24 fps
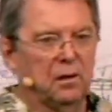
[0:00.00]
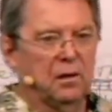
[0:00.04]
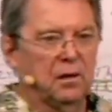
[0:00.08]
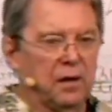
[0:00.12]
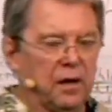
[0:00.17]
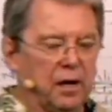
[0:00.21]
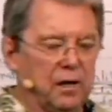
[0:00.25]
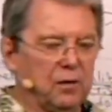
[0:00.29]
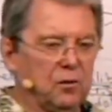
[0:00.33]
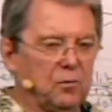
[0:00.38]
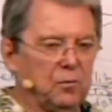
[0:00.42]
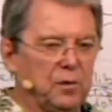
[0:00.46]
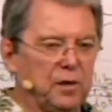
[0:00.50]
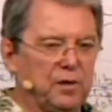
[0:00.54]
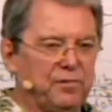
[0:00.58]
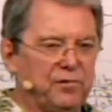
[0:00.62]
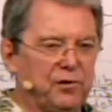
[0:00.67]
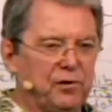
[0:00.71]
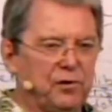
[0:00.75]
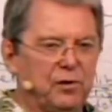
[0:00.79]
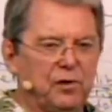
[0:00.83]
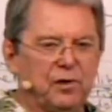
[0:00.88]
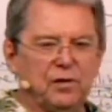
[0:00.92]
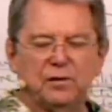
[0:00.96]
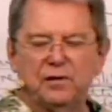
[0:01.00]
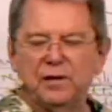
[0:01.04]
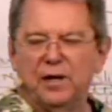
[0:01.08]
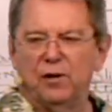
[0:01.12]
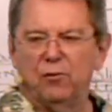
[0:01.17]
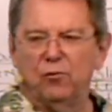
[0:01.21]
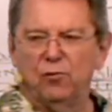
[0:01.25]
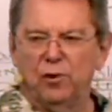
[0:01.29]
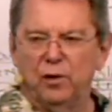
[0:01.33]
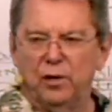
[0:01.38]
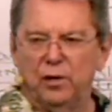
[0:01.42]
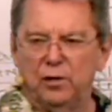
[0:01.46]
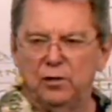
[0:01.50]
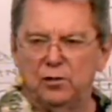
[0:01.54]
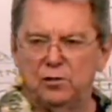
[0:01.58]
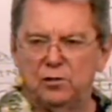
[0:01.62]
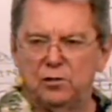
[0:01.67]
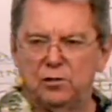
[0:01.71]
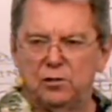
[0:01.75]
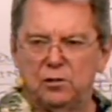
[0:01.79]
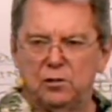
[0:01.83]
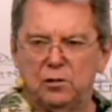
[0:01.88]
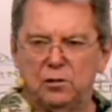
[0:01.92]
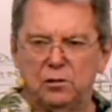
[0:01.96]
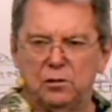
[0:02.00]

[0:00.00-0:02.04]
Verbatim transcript: I don't believe you can get that rich.